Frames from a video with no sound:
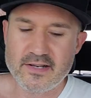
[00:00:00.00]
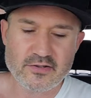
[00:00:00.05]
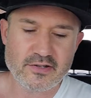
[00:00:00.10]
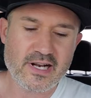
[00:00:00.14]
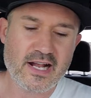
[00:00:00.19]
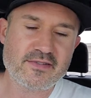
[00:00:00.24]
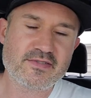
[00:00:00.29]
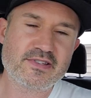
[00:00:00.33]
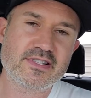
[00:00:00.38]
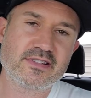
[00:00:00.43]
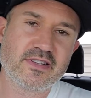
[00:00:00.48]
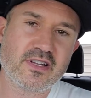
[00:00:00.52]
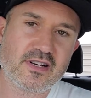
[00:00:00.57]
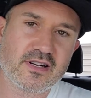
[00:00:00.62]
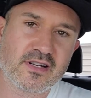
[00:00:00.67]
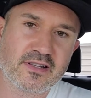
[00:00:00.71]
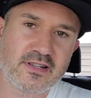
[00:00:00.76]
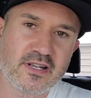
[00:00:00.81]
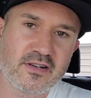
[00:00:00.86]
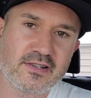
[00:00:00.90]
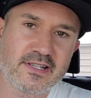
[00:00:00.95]
I dude, I've
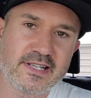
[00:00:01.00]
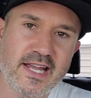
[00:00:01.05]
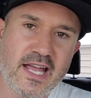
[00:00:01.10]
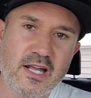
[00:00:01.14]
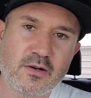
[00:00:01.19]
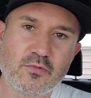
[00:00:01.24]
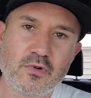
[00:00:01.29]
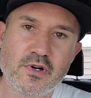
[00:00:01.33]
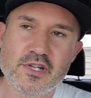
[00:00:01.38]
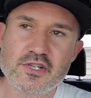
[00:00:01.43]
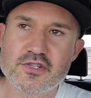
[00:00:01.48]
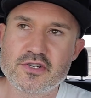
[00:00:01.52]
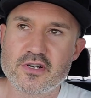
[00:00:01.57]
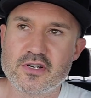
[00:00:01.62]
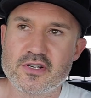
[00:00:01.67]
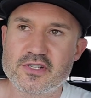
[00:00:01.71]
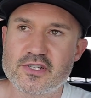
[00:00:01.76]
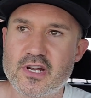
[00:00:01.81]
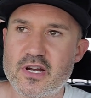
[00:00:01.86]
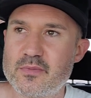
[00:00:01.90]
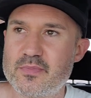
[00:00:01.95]
literally had one
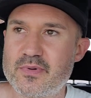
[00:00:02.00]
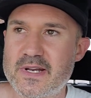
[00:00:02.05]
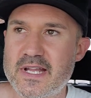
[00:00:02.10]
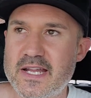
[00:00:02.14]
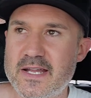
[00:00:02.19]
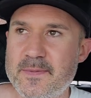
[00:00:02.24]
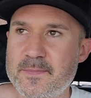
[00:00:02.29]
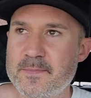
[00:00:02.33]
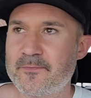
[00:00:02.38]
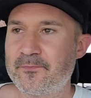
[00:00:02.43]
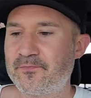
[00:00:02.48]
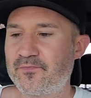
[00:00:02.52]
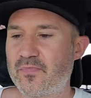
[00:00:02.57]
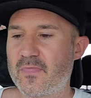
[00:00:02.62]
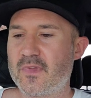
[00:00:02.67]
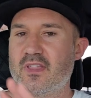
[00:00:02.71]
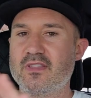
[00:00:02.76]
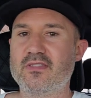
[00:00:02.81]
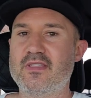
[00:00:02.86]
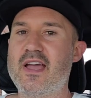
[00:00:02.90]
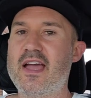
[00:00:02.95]
insurance company
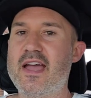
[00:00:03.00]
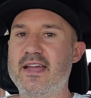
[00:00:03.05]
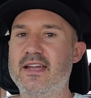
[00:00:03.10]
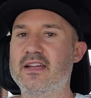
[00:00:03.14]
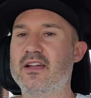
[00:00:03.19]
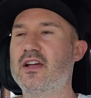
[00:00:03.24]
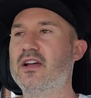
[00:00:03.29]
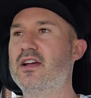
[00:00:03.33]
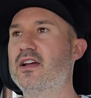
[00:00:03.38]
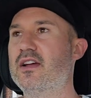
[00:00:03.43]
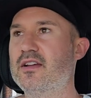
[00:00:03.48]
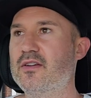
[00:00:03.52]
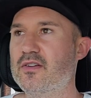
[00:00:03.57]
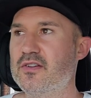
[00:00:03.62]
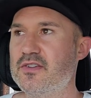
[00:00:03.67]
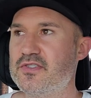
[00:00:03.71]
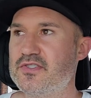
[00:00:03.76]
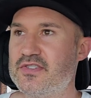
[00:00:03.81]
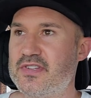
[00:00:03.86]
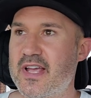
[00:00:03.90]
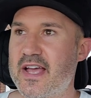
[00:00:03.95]
that
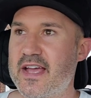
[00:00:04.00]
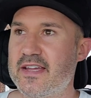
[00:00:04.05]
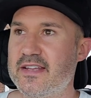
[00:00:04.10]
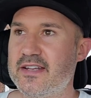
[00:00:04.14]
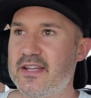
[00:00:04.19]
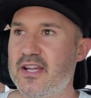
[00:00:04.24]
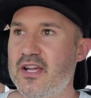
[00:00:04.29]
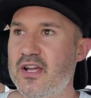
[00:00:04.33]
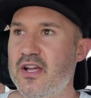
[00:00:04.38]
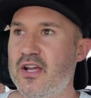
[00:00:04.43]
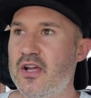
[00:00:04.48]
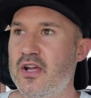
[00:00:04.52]
said